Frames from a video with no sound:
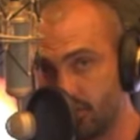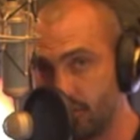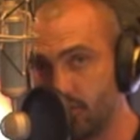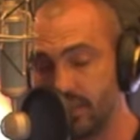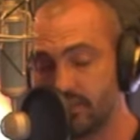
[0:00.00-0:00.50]
or
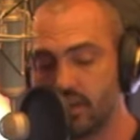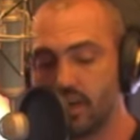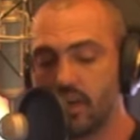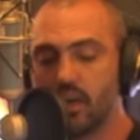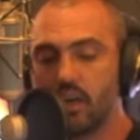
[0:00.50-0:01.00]
2 weeks.
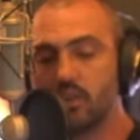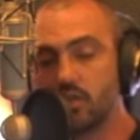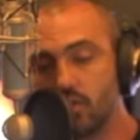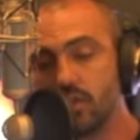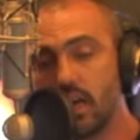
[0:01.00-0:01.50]

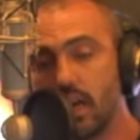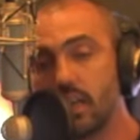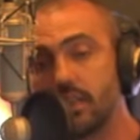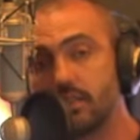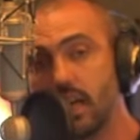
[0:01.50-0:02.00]
Doing
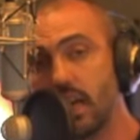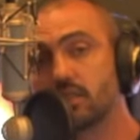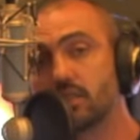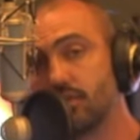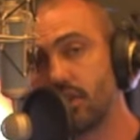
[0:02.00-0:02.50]
that is
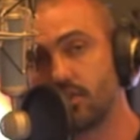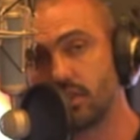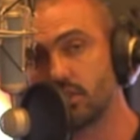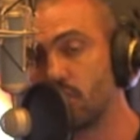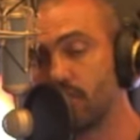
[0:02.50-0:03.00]
actually a very
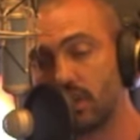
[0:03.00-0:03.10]
risky move.